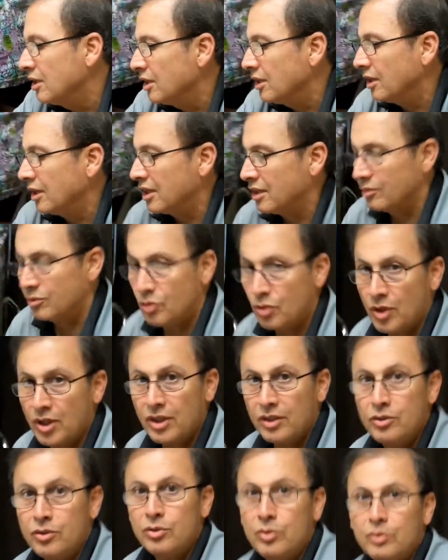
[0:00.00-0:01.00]
I have
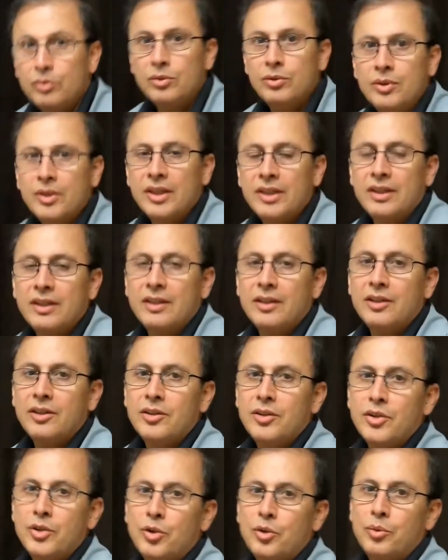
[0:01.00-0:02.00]
tried to
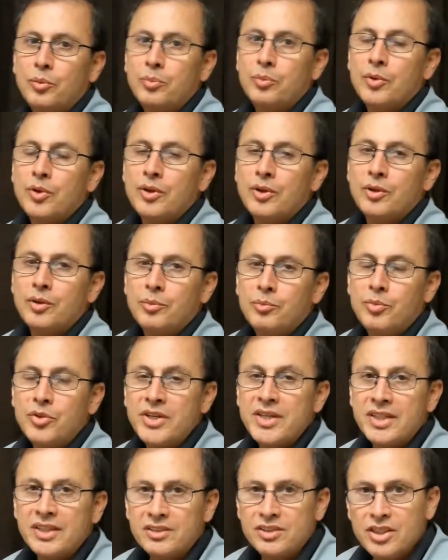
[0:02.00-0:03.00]

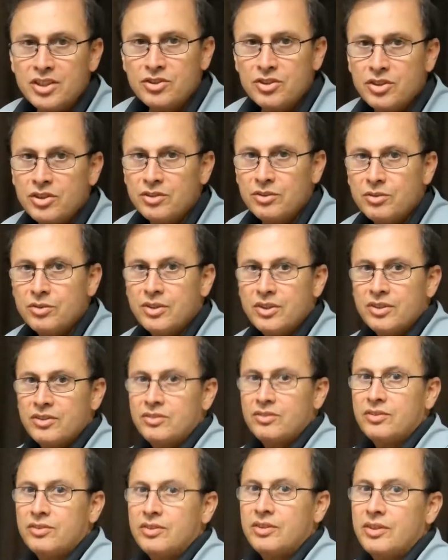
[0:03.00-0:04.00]
bring attention to
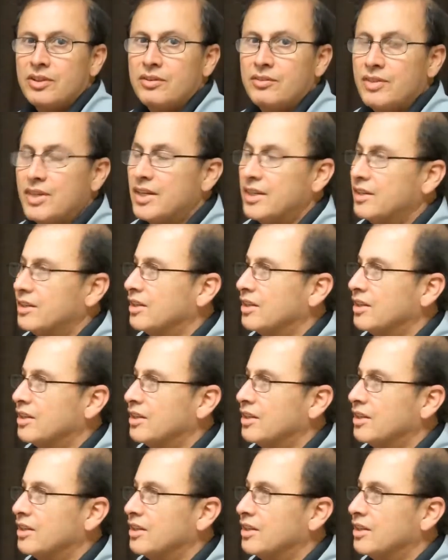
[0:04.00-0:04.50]
this vein,